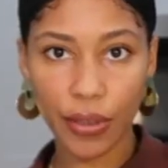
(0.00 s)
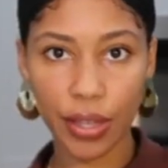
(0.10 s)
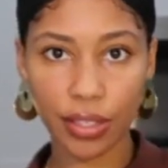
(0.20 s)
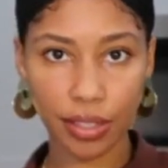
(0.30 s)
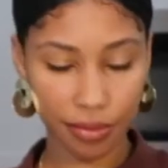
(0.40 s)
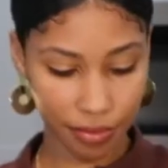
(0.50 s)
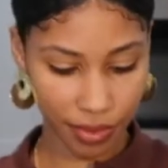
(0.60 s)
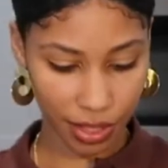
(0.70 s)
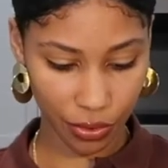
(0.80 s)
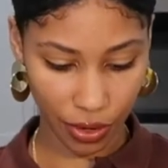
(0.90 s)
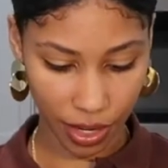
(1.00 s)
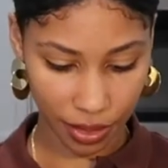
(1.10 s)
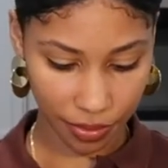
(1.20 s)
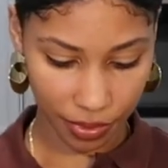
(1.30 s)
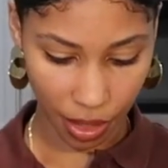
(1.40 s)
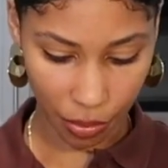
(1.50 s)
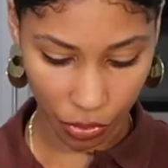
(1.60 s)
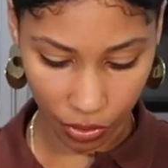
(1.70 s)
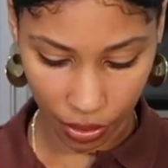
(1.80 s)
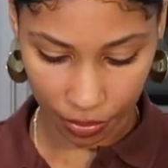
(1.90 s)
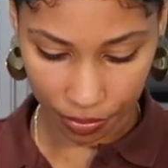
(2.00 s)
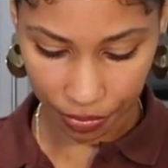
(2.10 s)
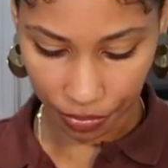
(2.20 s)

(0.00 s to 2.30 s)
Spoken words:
feel it's fine. I'm over it.